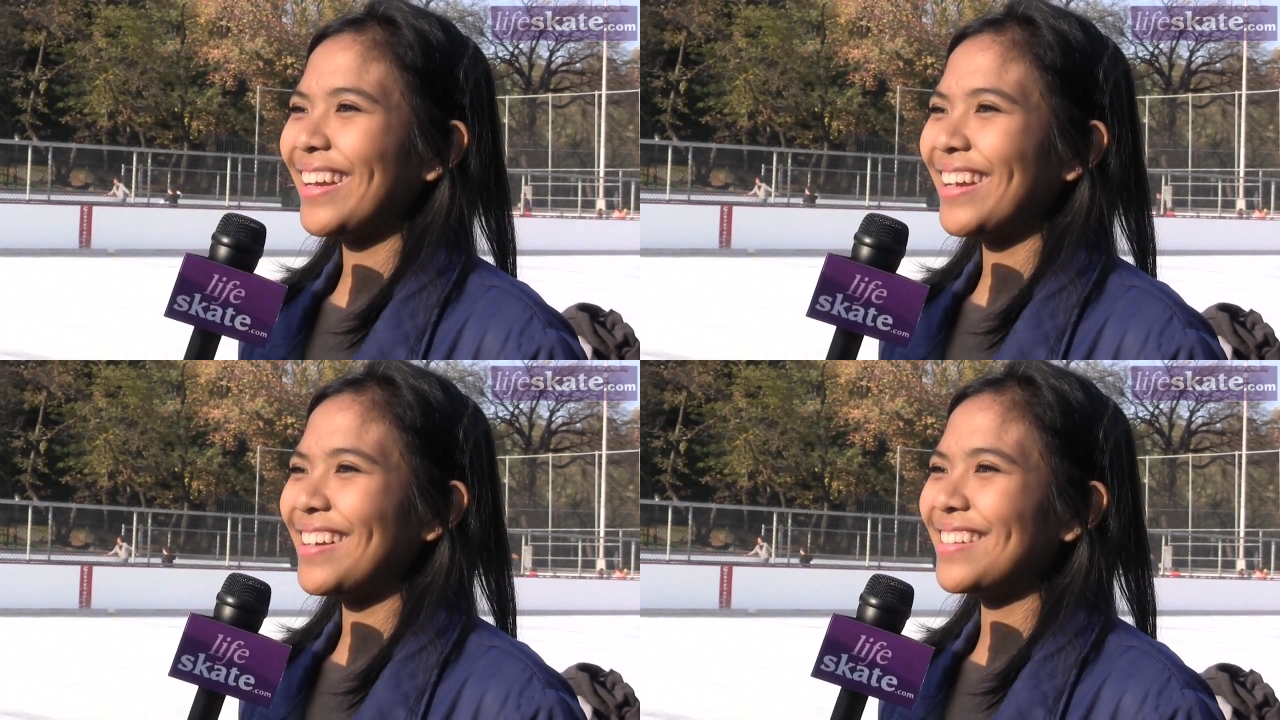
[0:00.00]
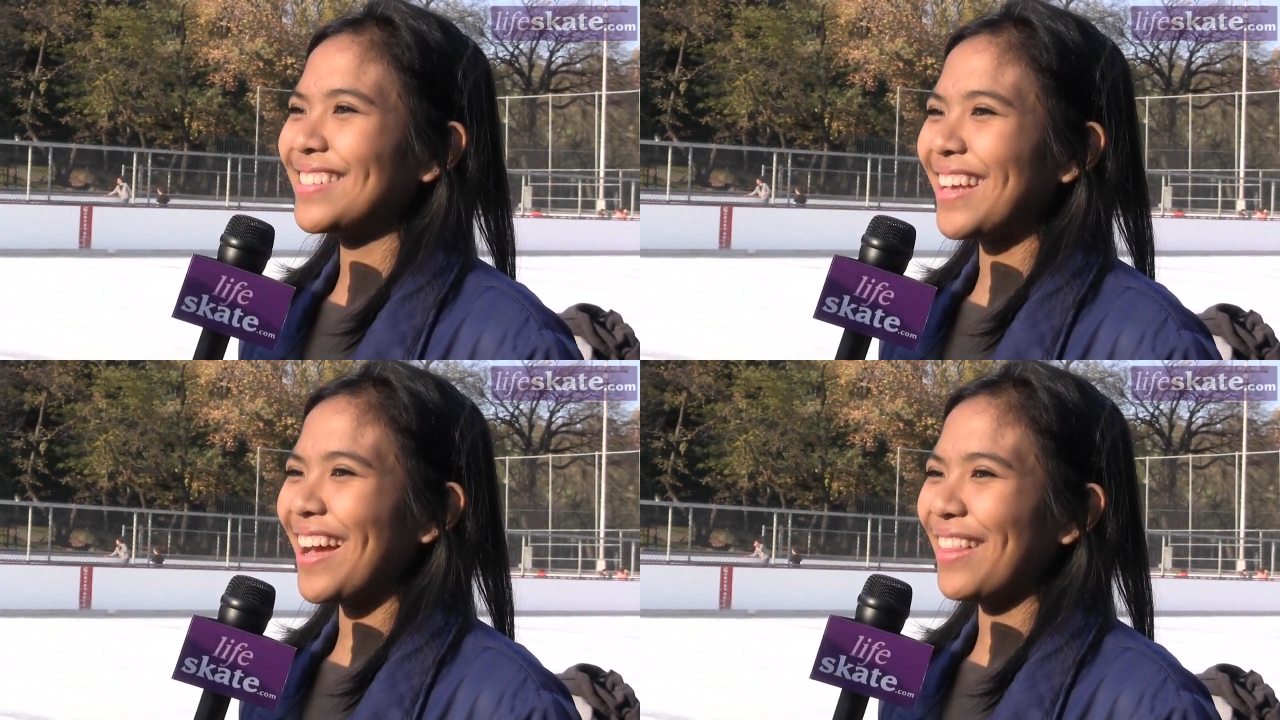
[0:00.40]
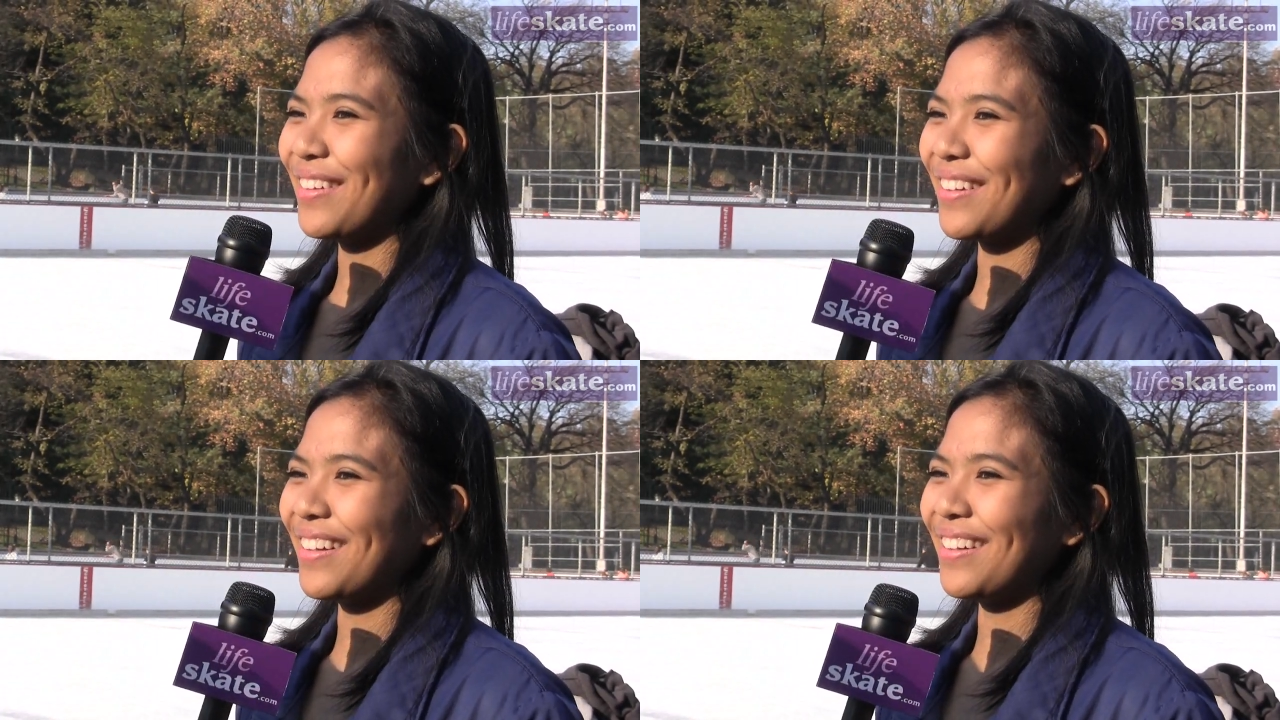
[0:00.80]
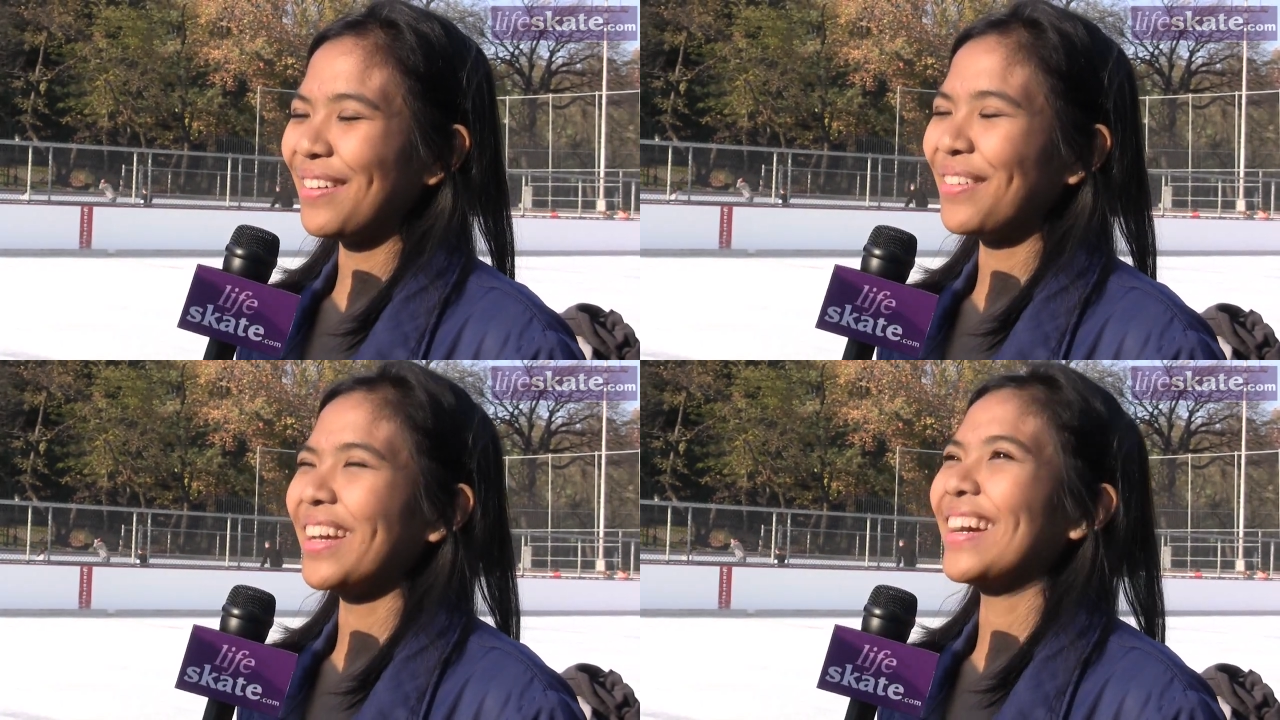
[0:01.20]
years down the road.
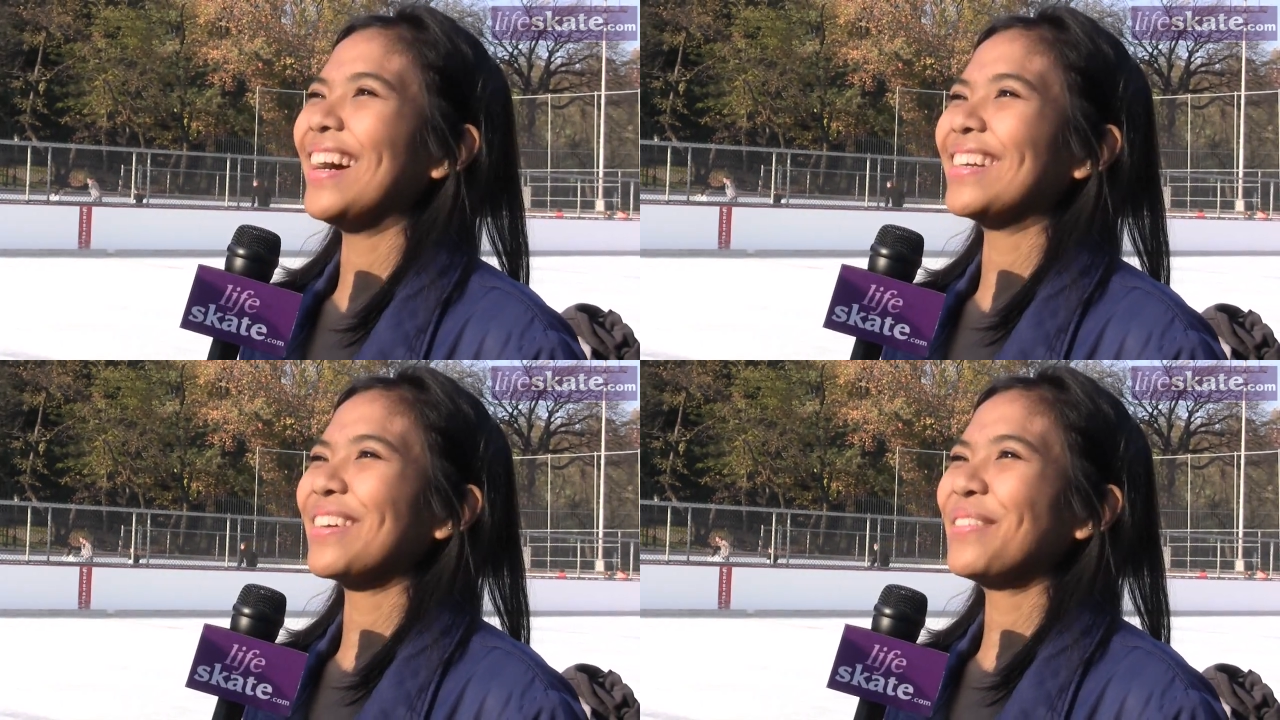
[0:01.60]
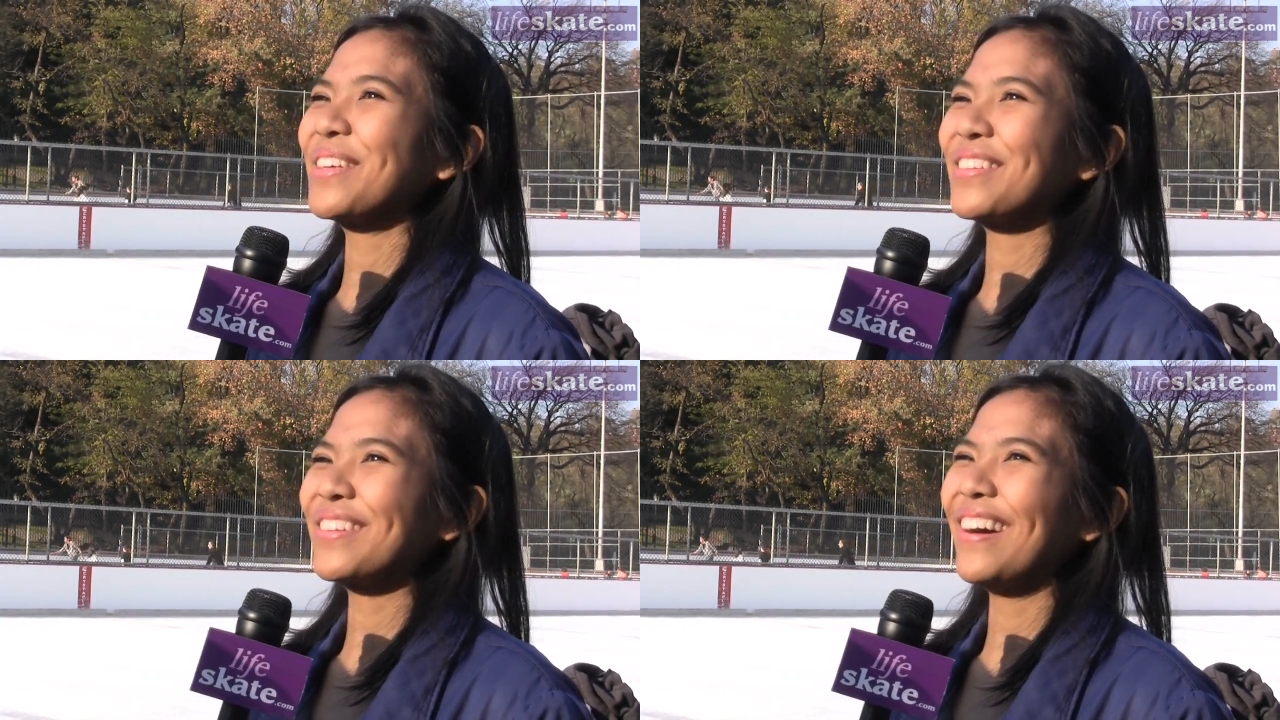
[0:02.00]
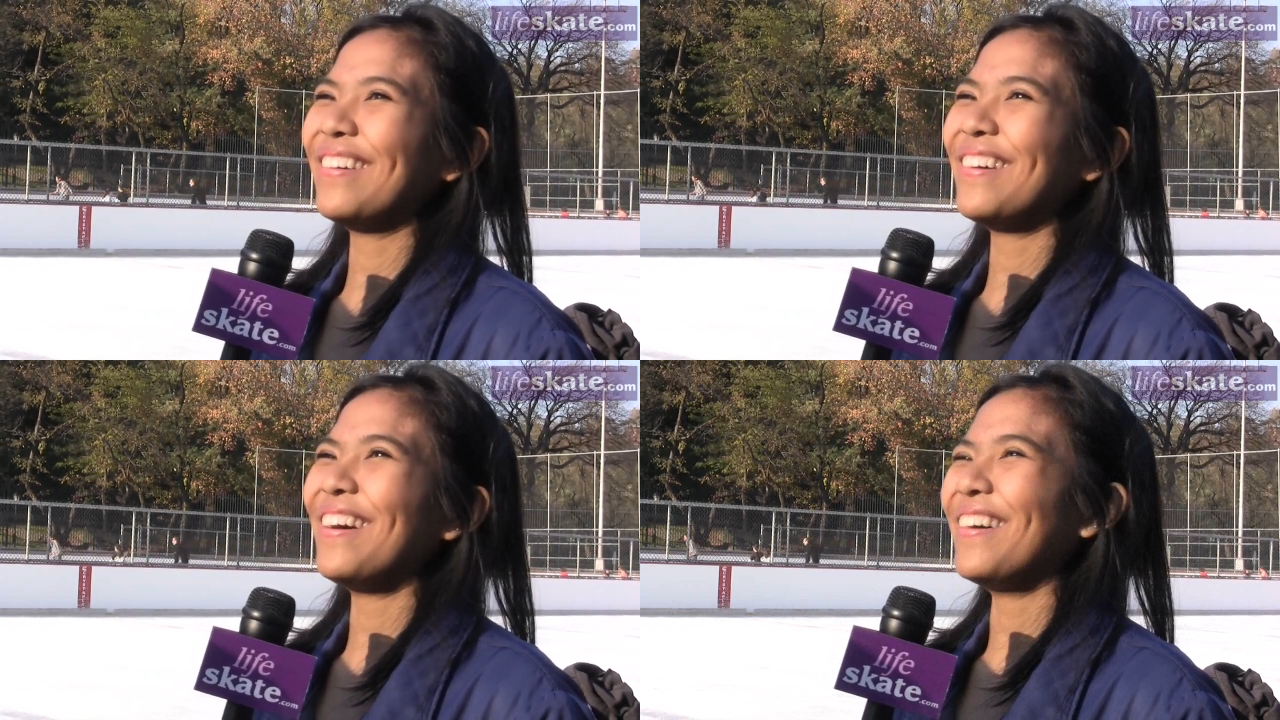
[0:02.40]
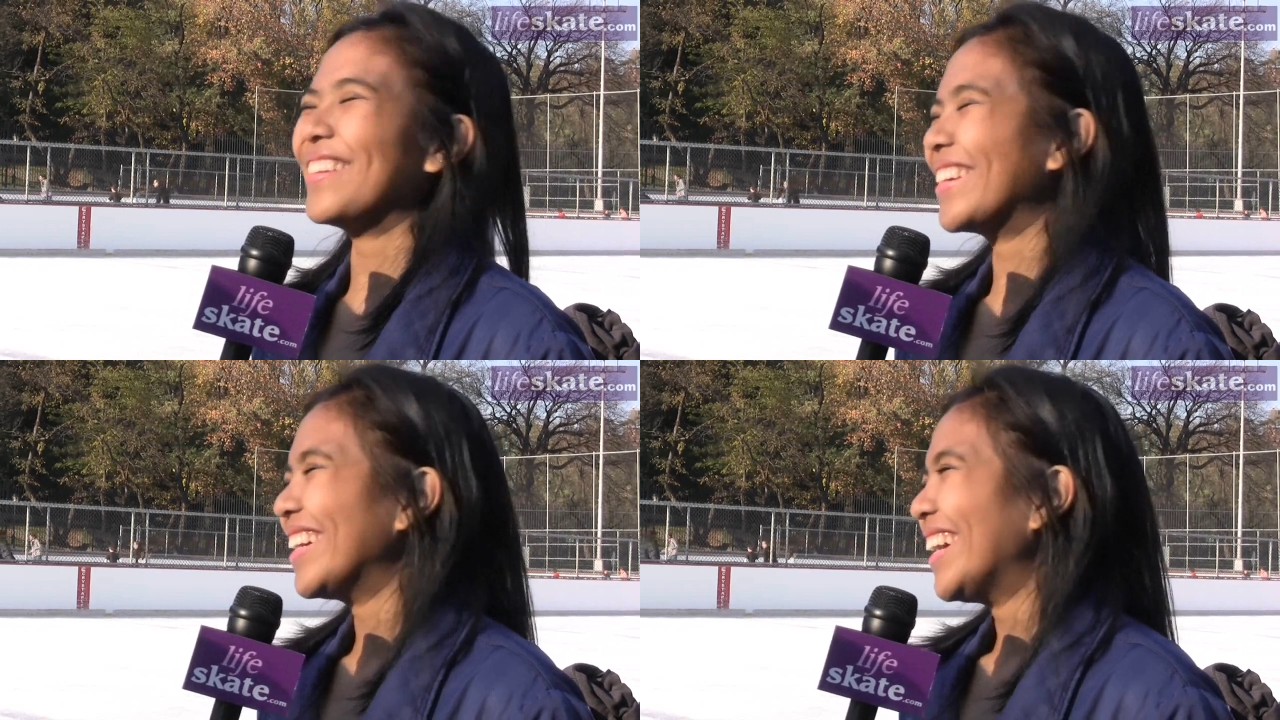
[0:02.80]
Oh my gosh, I'll be so old.
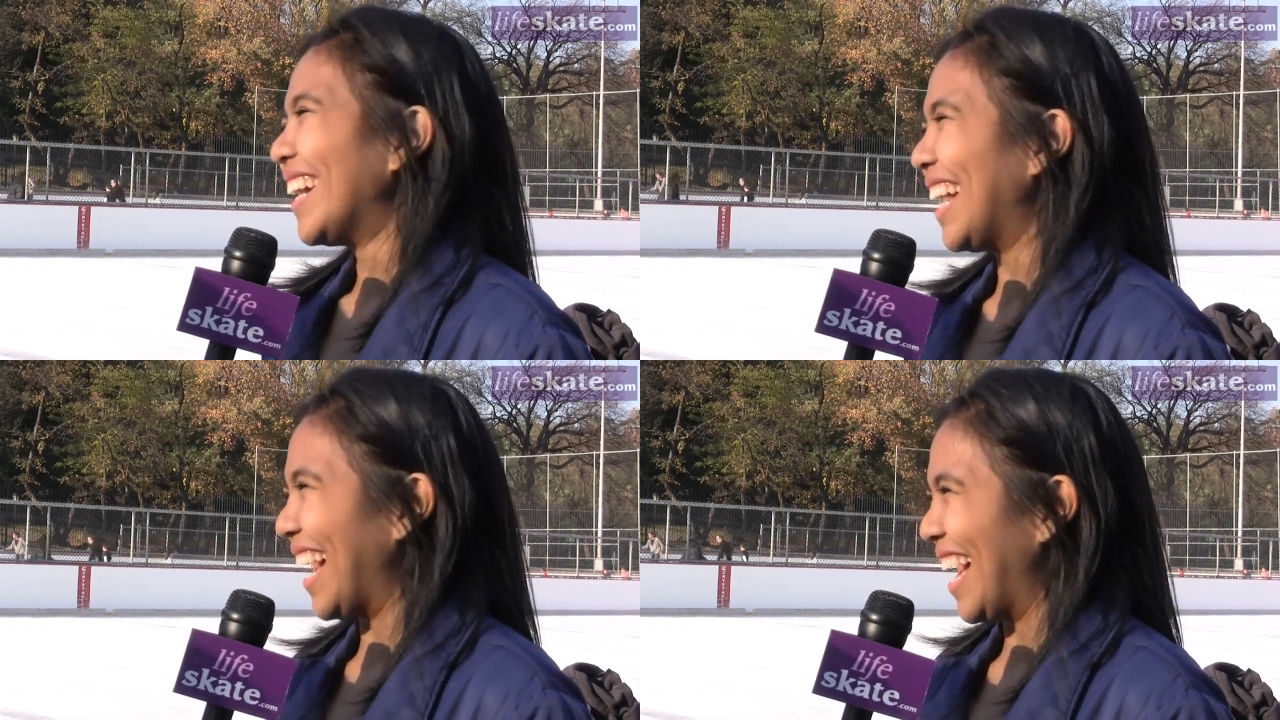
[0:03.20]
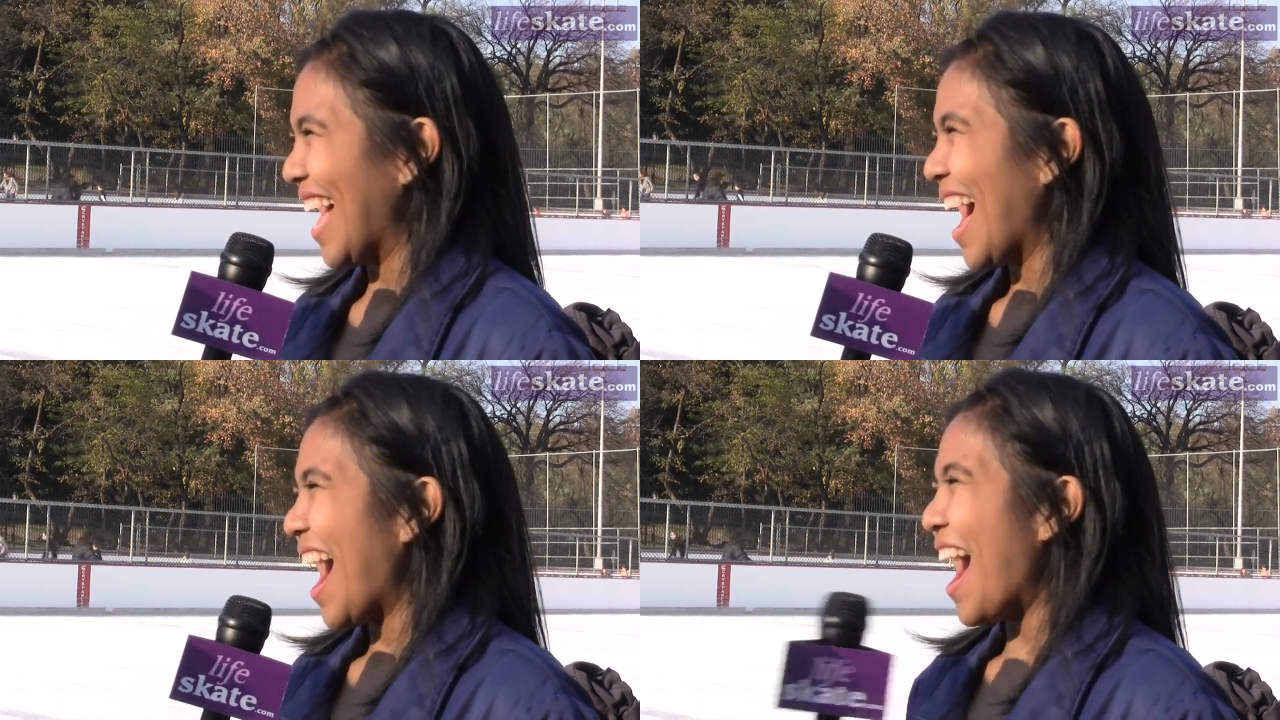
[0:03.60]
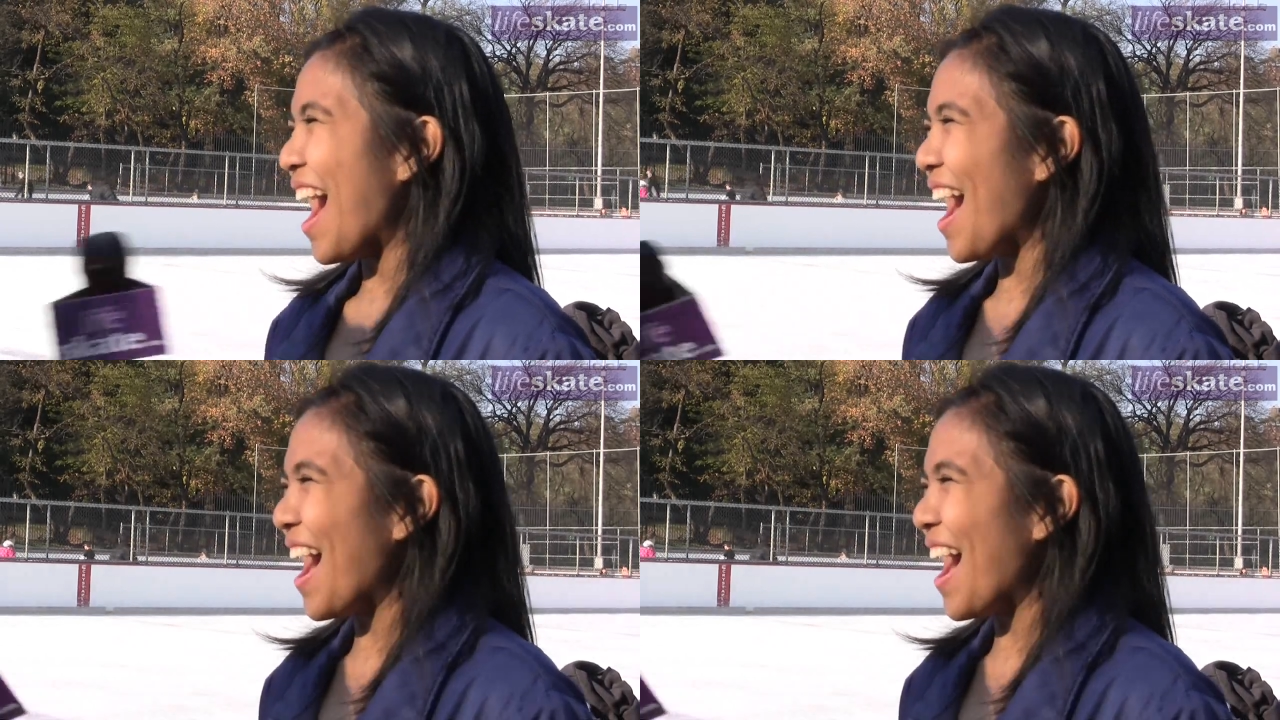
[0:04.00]
uh,